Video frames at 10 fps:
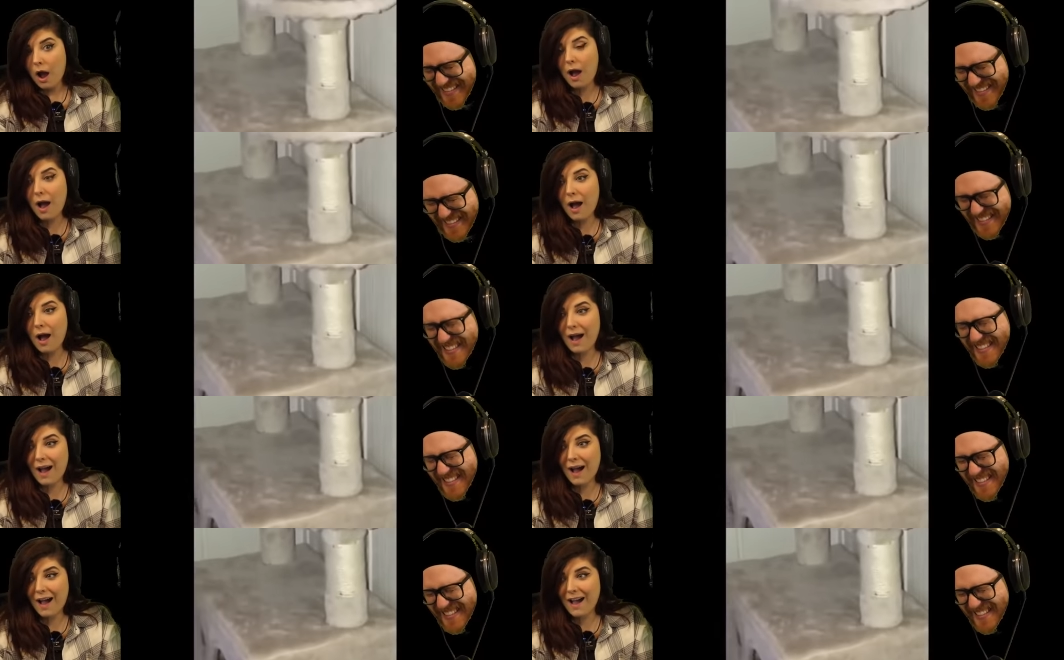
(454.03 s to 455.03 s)

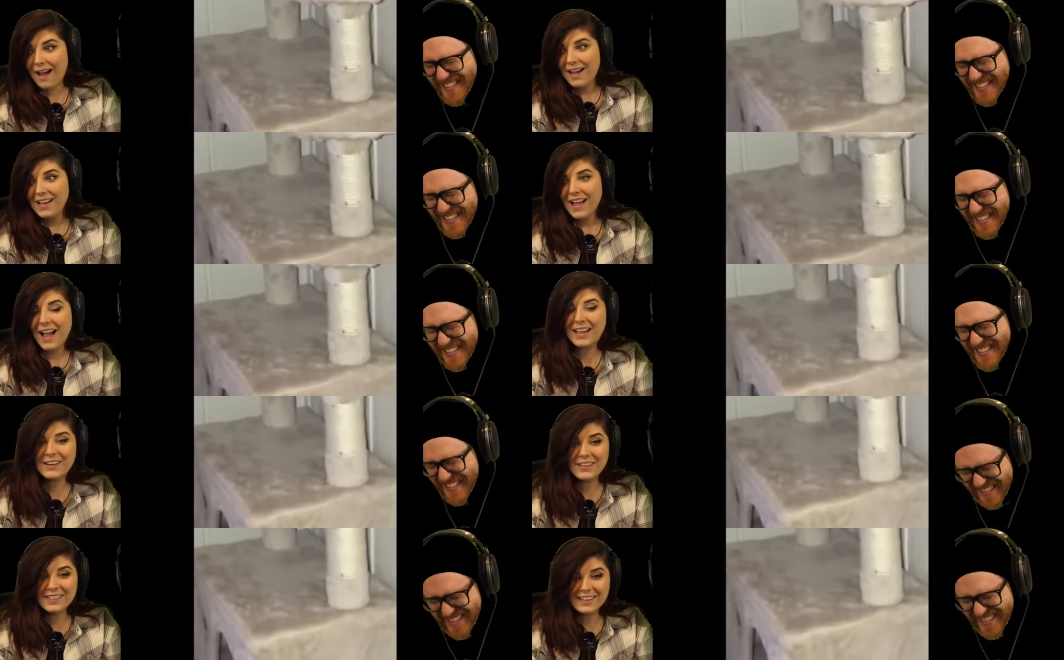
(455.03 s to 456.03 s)
Speaker 1: I
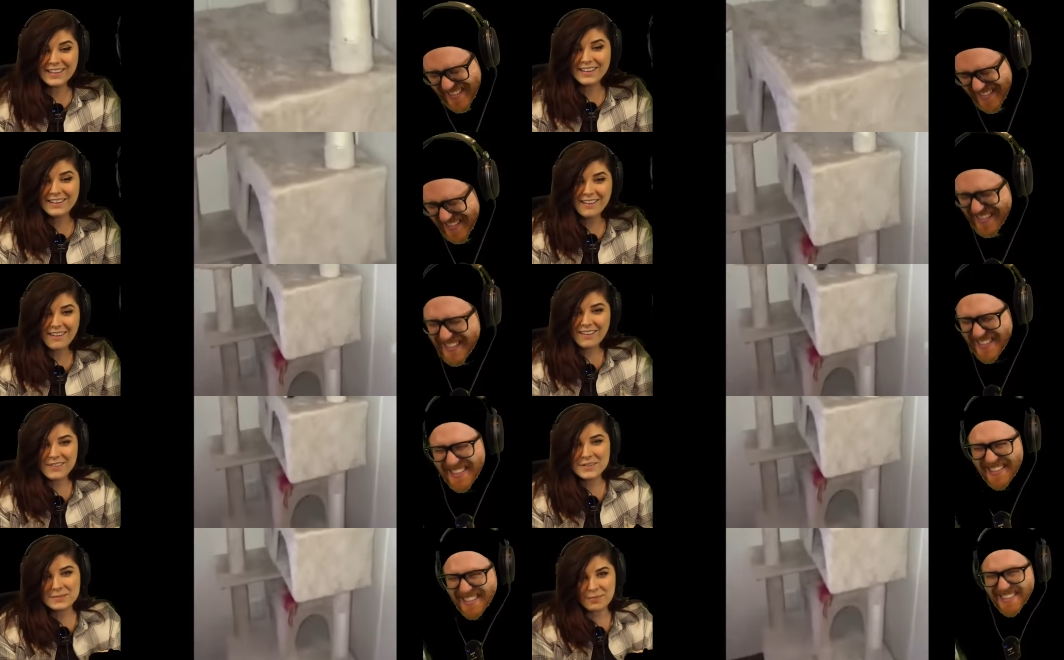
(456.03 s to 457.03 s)
don't think he
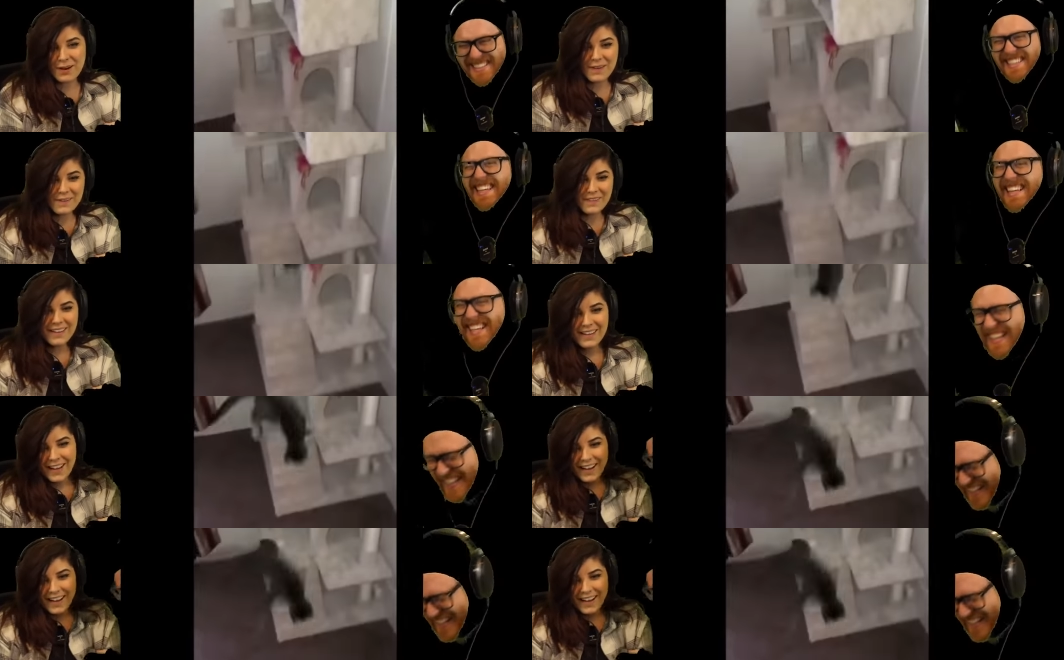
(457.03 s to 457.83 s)
knows, bro.